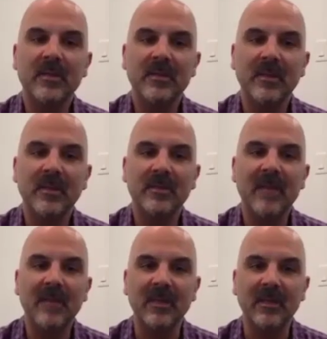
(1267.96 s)

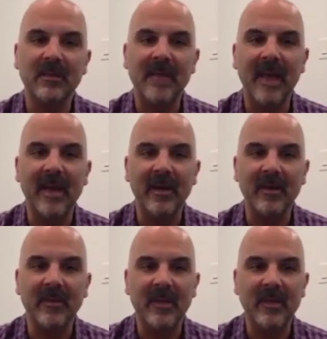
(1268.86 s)
sometimes a little
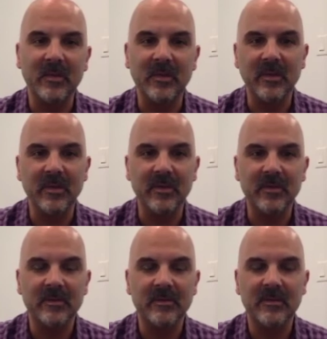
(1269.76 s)
tired because we do
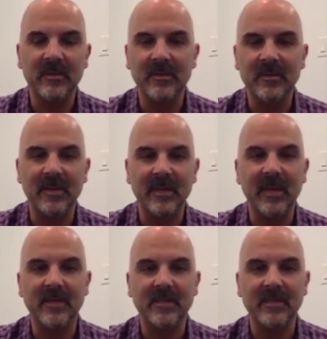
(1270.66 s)
use, you know, some
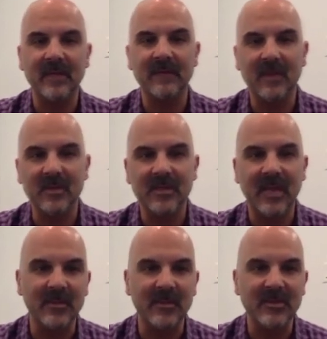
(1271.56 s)
medications like Versed,
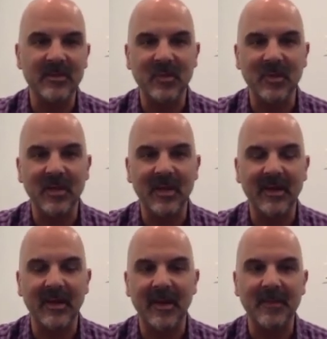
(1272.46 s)
which is sort of like
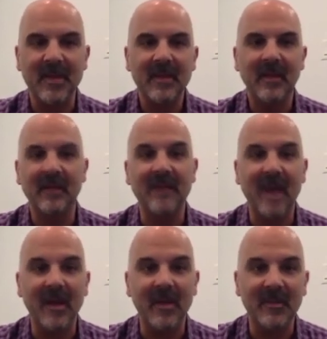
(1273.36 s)
um, like a
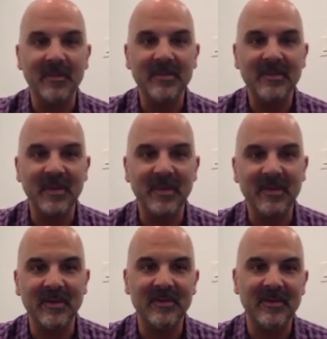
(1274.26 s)
Valium. So
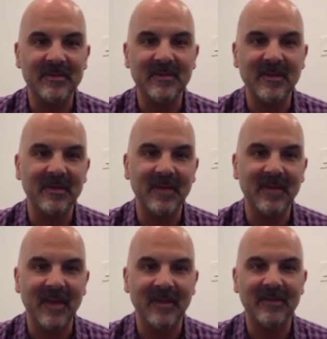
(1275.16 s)
you know, they still
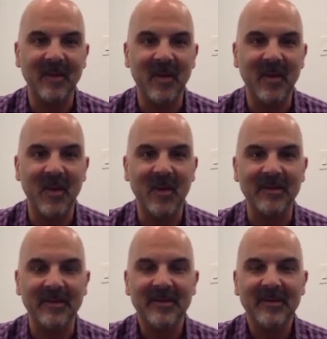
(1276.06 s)
kind of go home and
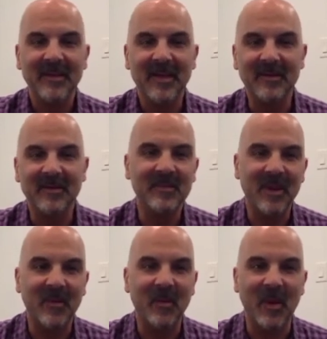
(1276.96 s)
and,
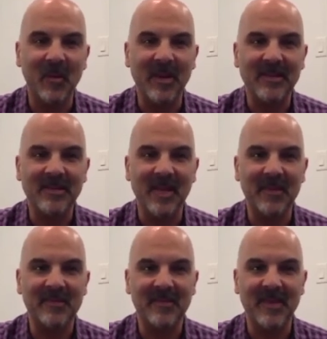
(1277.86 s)
and want to rest up
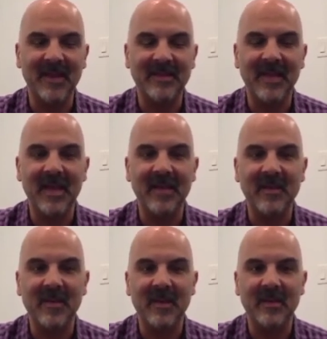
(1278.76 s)
for that day.
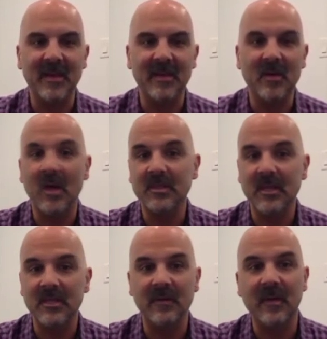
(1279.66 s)
But uh, nausea
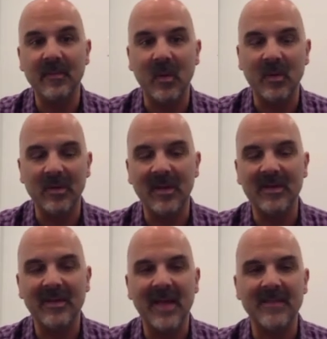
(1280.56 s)
is very important. A lot of
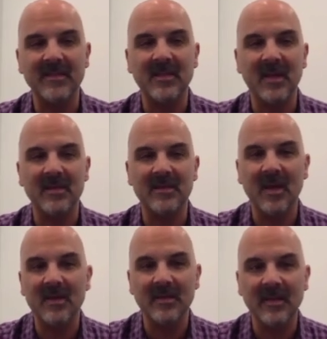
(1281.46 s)
the gases cause
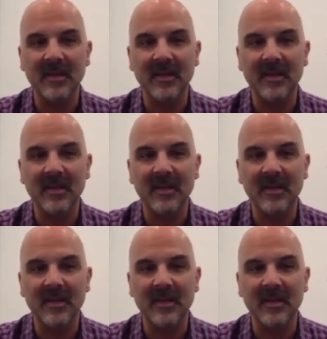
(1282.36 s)
nausea.